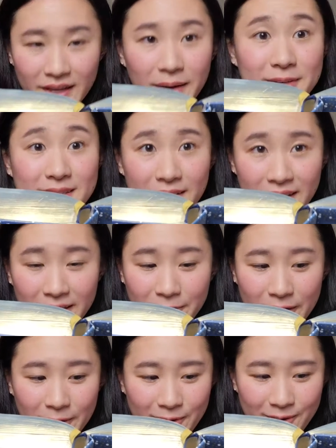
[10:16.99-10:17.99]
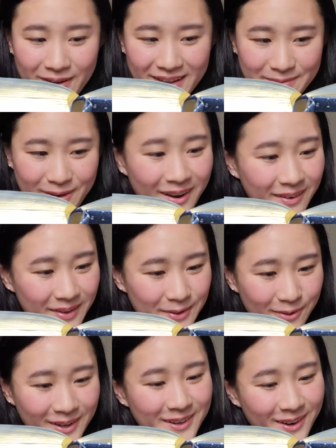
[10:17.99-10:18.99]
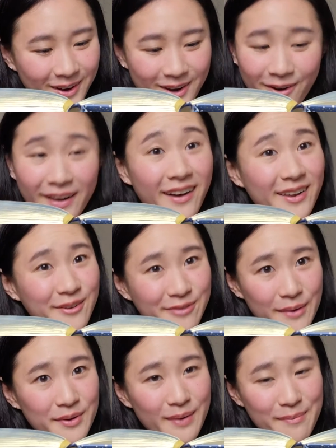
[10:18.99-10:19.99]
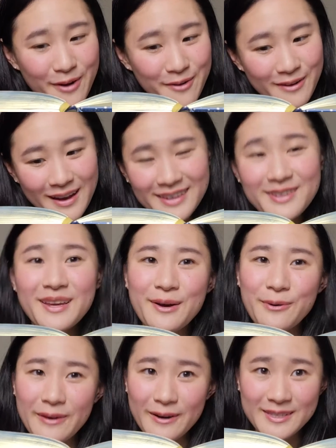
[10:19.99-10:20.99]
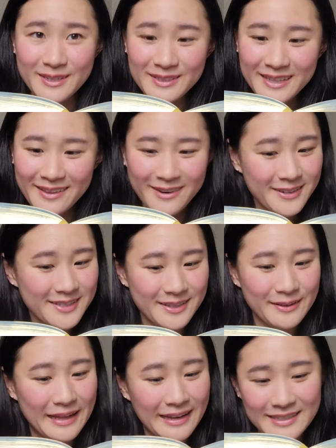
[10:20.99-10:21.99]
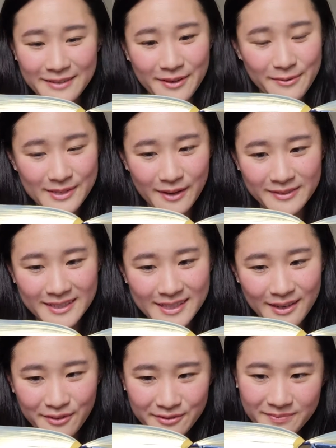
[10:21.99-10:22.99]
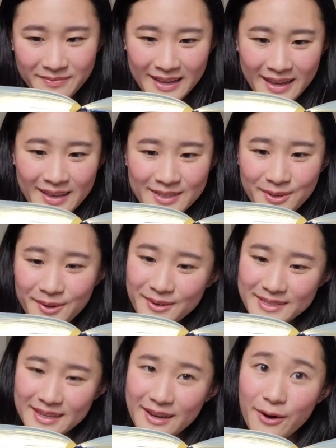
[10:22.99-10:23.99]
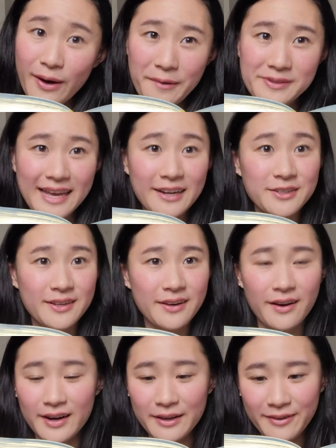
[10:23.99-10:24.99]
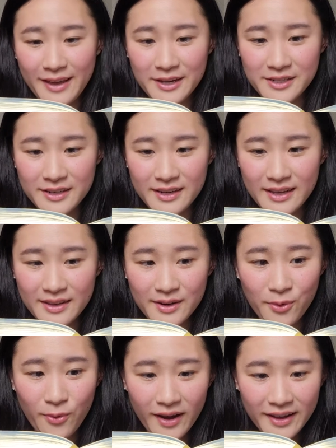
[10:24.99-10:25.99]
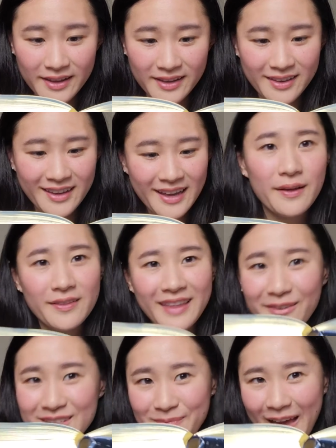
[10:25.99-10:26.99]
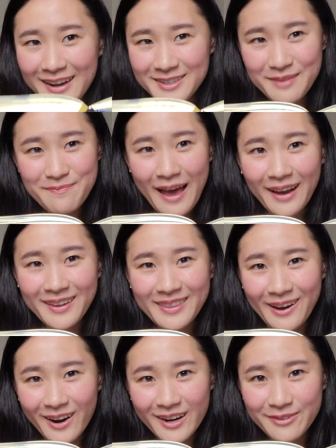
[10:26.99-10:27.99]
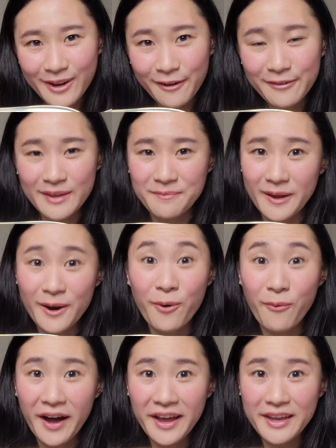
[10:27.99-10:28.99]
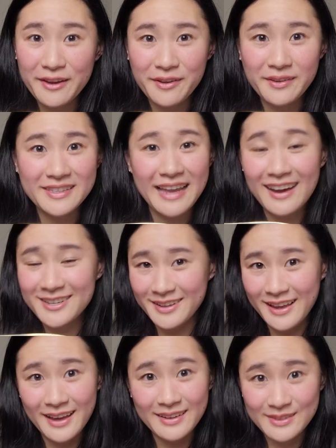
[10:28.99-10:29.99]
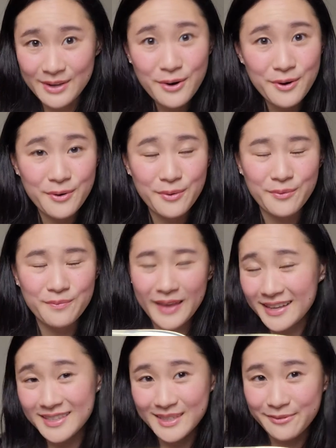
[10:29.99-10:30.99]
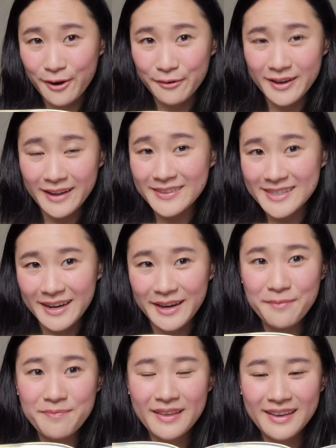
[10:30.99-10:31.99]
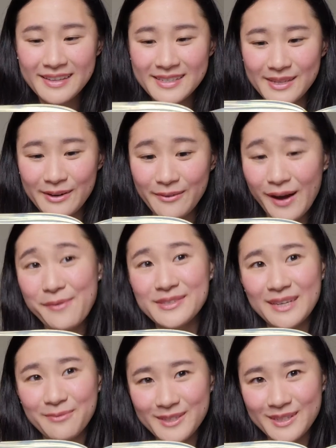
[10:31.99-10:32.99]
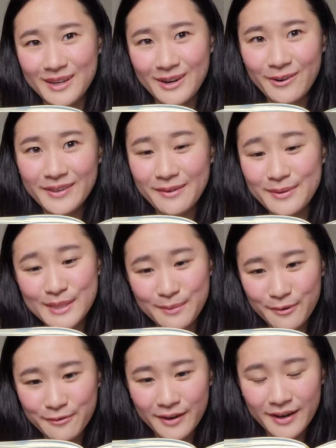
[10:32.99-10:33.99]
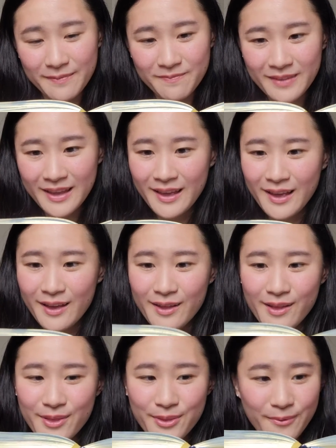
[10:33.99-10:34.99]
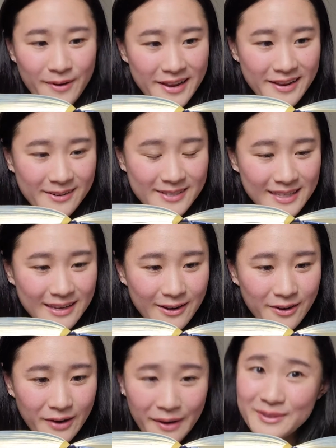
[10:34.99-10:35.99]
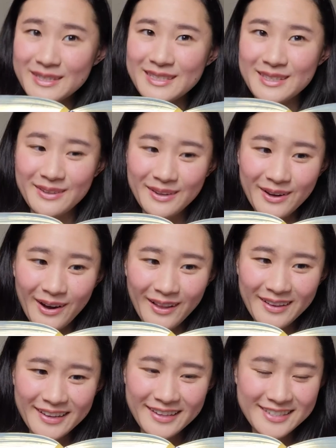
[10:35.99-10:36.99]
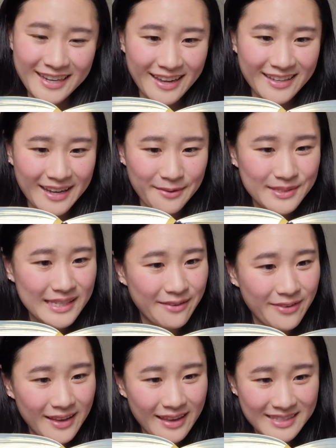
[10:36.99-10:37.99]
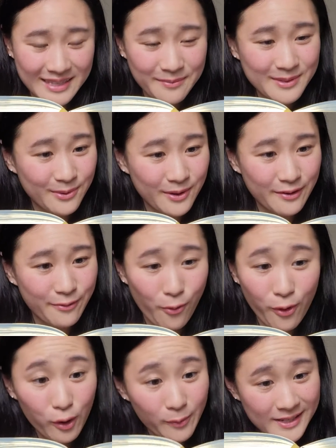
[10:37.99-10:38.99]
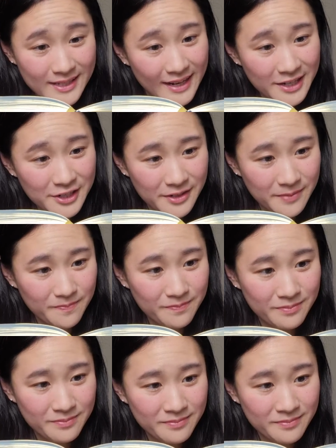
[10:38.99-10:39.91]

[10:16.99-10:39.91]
Like, I'm just looking at what I wrote, and apparently 1 year ago, I got in a fight with my boyfriend. We are still together, so that definitely resolved itself. 2 years ago, I was actually on a vacation in Hawaii. That was actually back in the heart of COVID, but Hawaii actually had no cases of COVID at the time. So I was able to go, and that was super fun. 3 years ago, I was still in college, and I was giving some sort of oral presentation.